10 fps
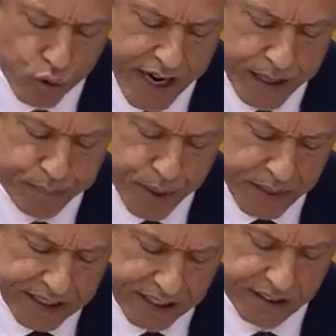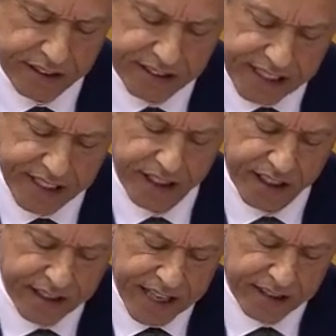However,
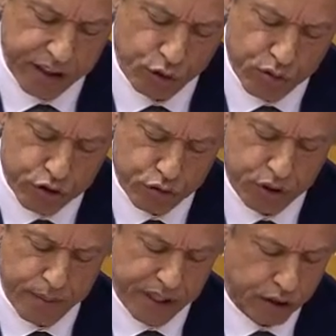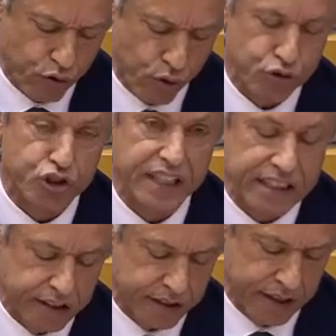a territory must be
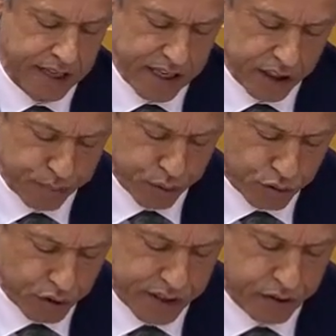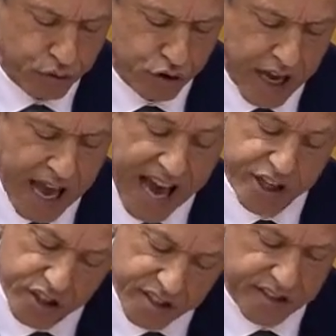ambitious and
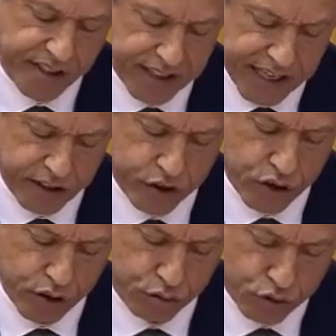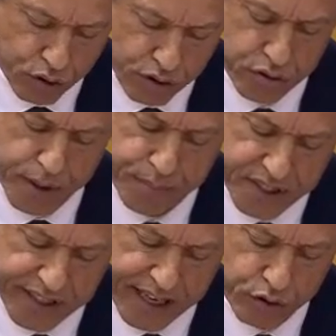constantly evolved
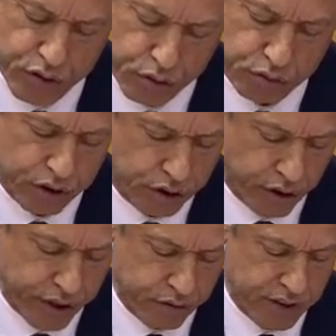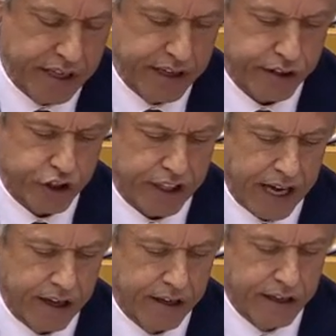to
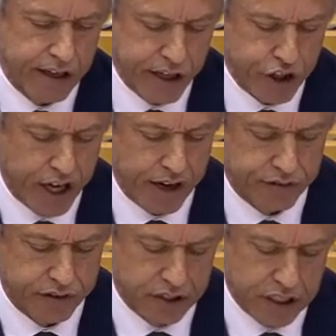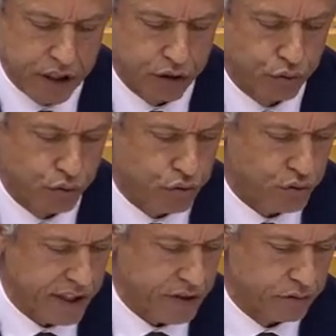help to meet the needs of our
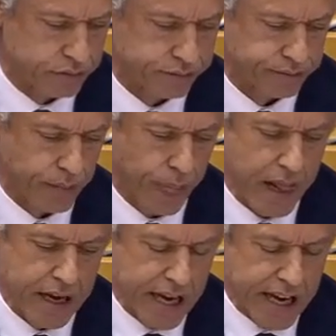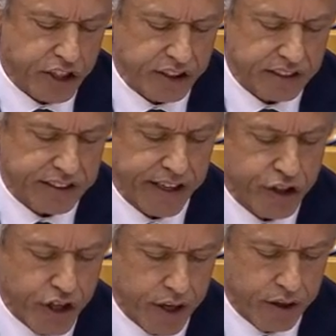entrepreneurs and the
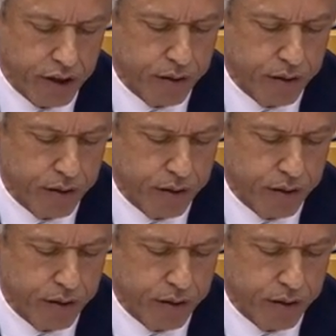territory.